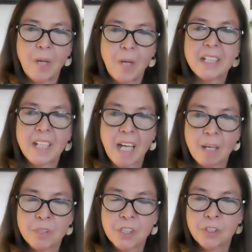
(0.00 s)
when it
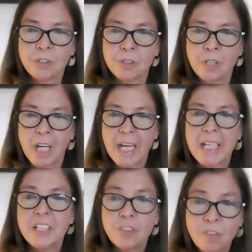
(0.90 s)
comes to
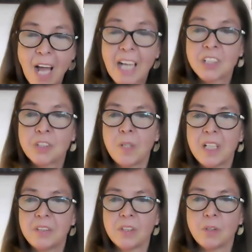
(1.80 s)
interact
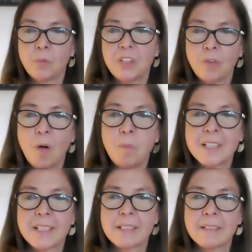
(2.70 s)
with with
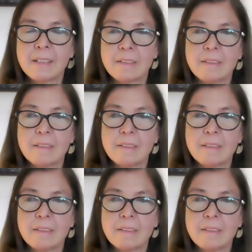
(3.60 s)
robots, the,